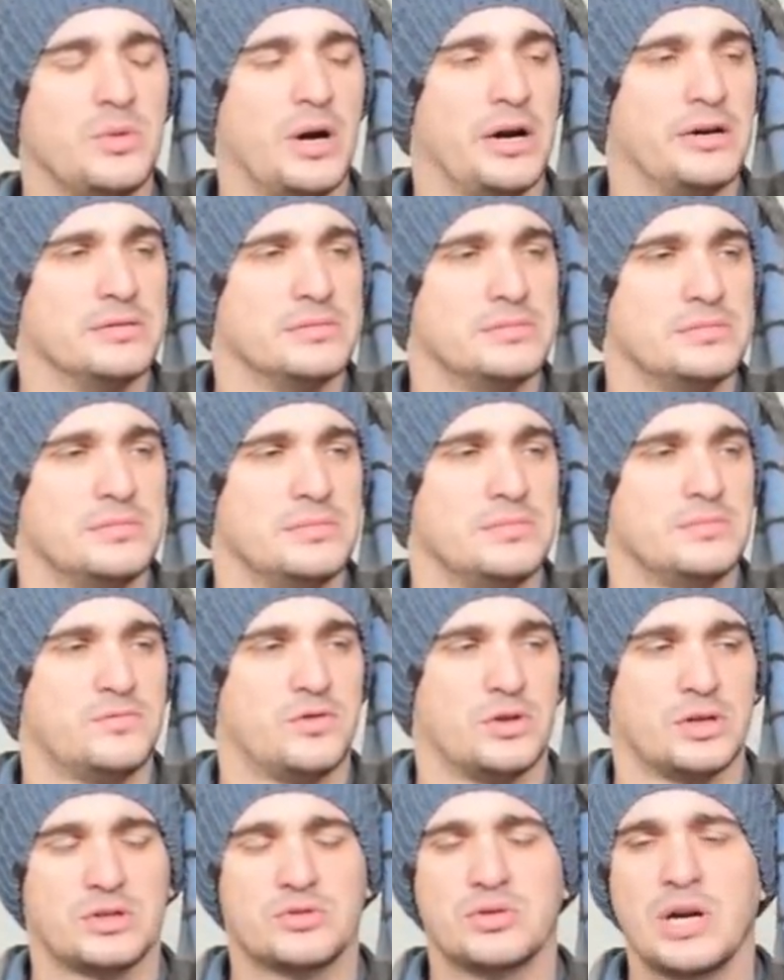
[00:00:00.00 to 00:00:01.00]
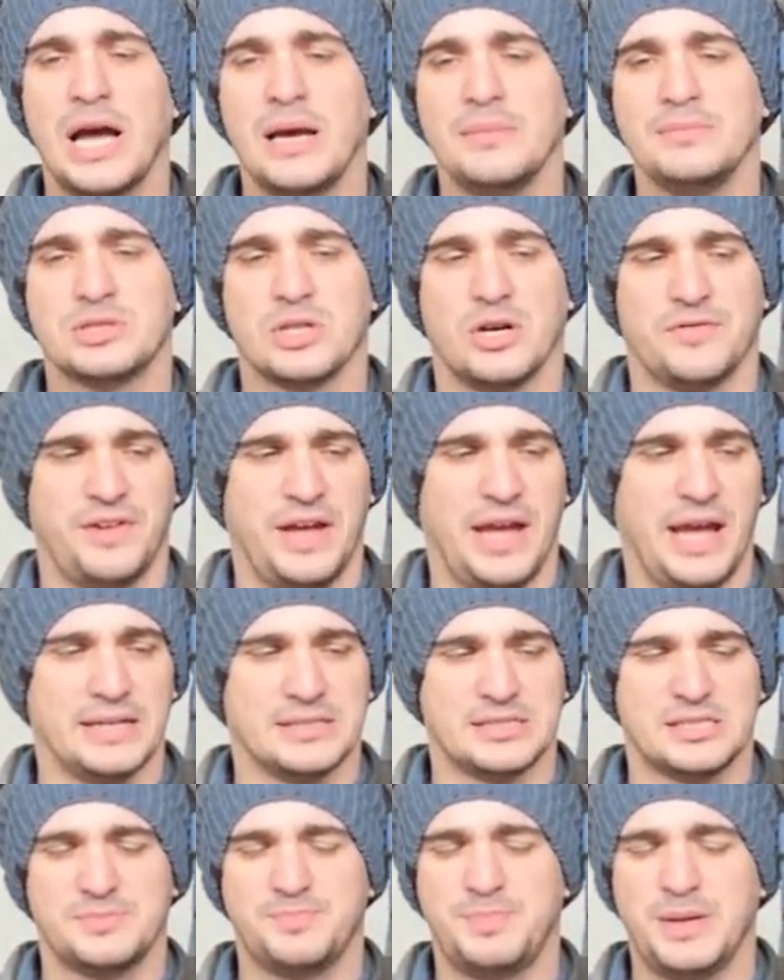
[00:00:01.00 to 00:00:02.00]
well. For crimes of a
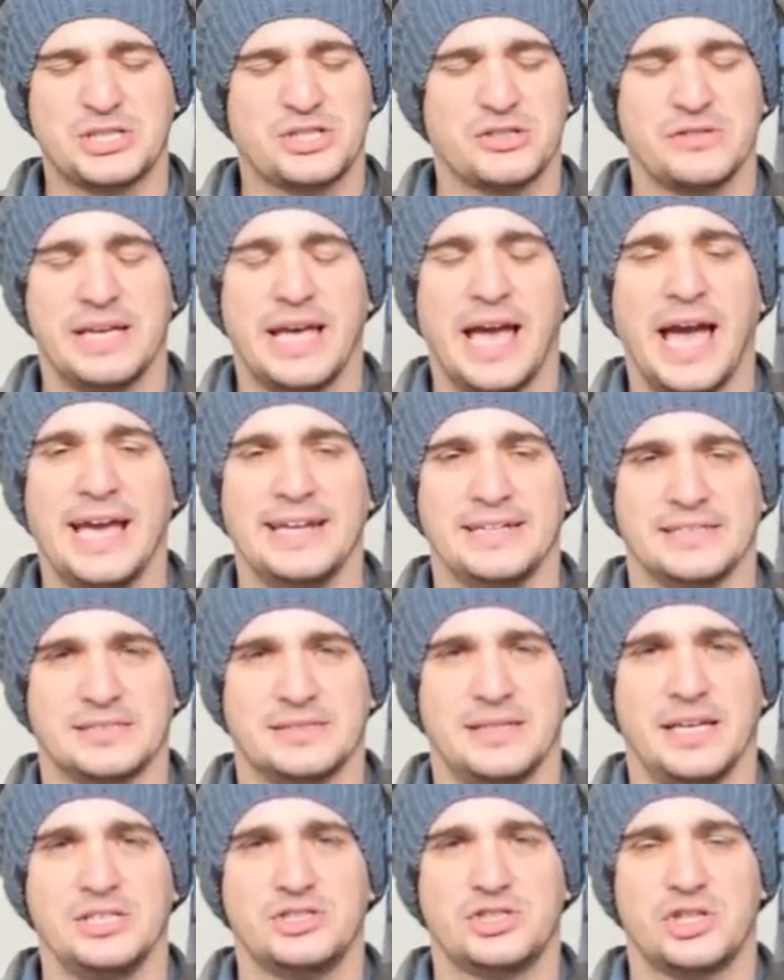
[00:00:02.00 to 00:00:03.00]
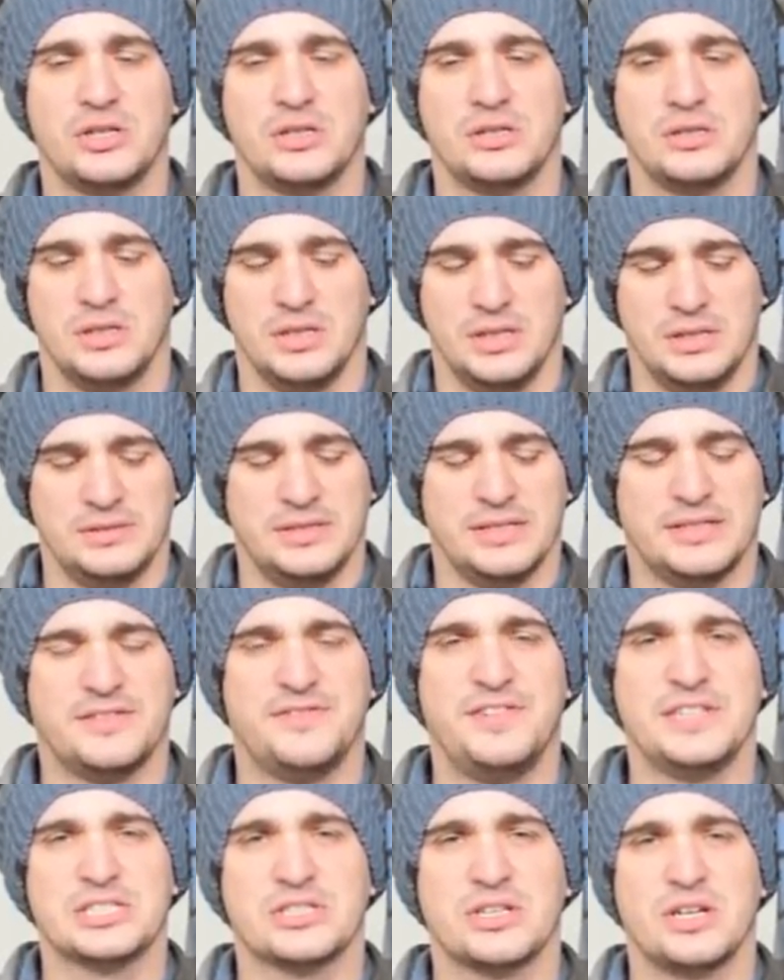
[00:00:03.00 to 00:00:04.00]
especially heinous nature, the
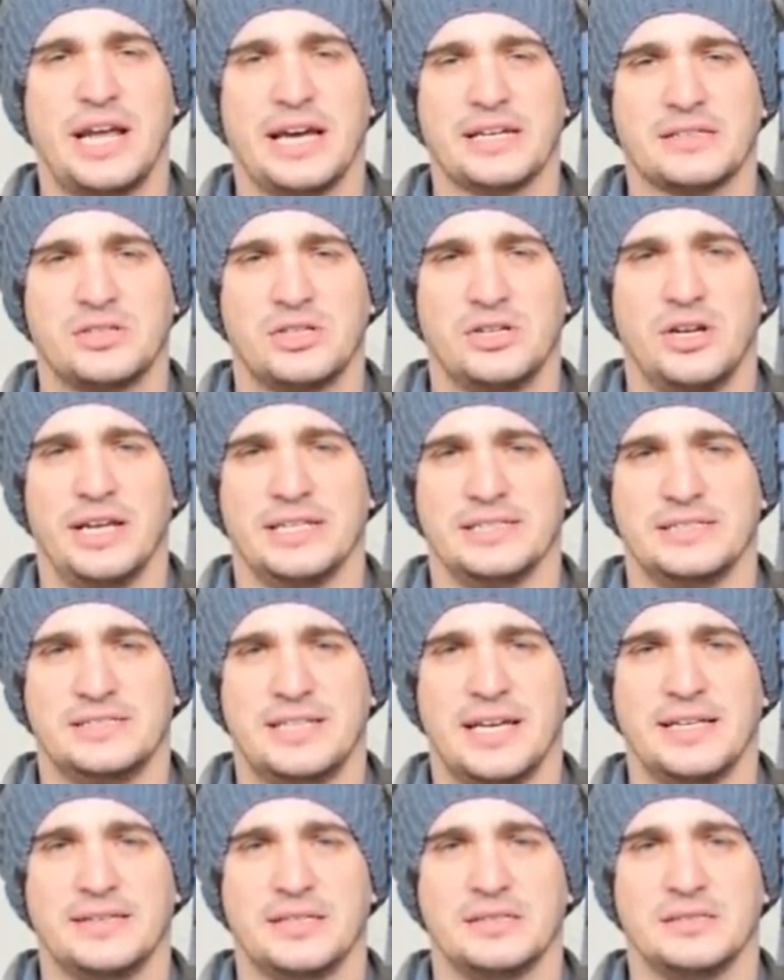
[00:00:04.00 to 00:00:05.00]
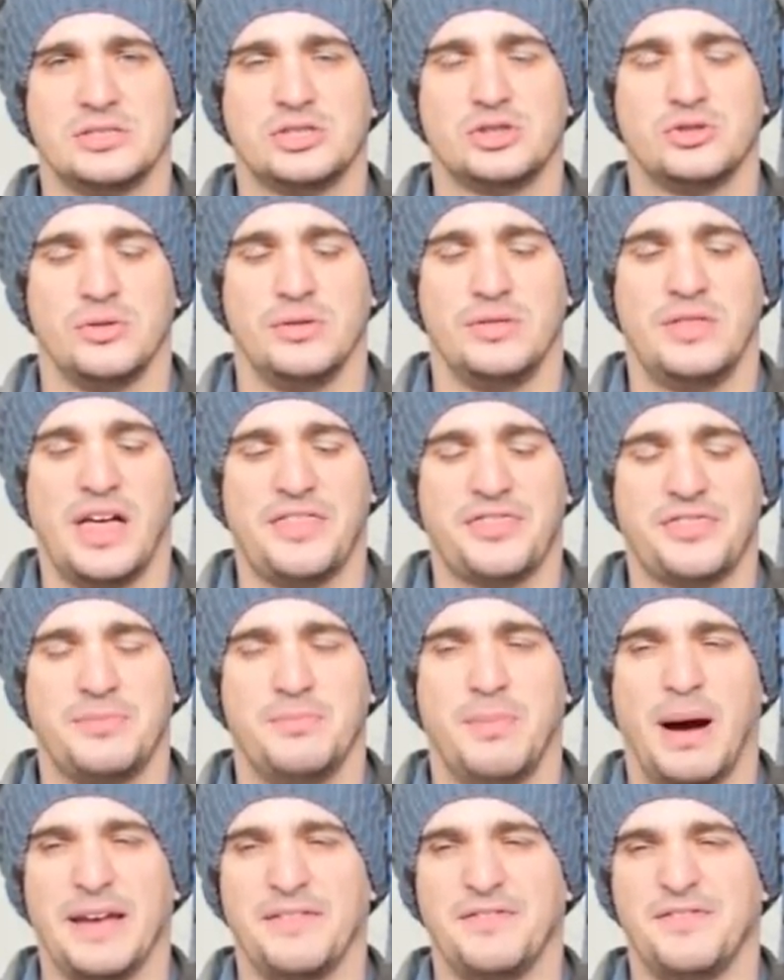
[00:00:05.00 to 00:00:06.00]
twist connector is sentenced to
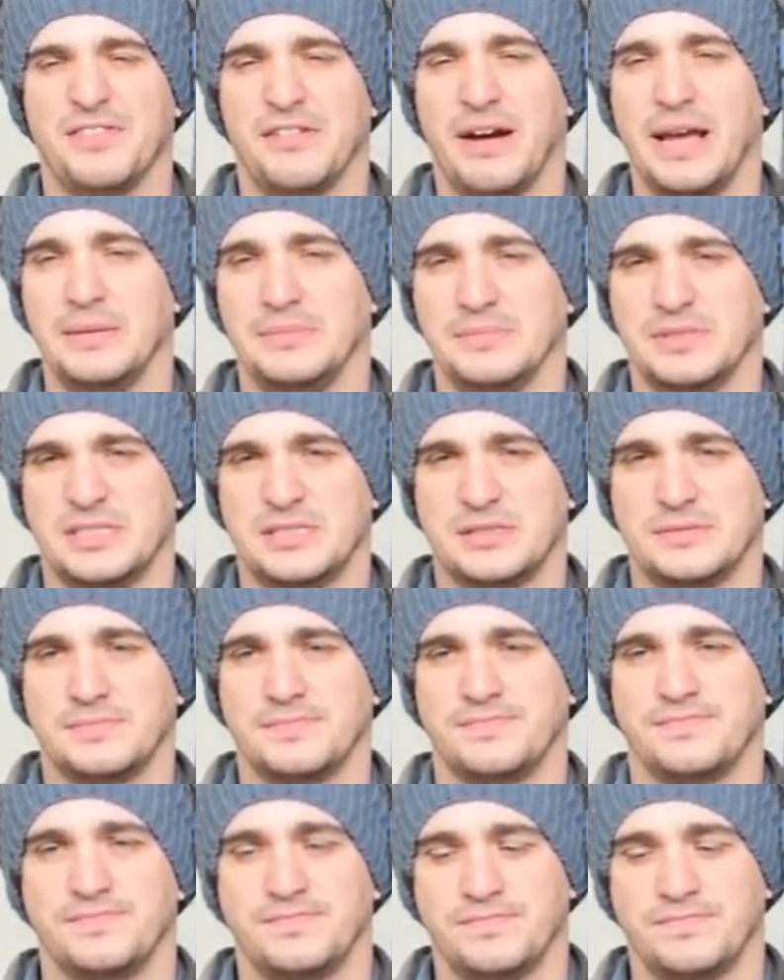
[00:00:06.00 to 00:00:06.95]
death by flames.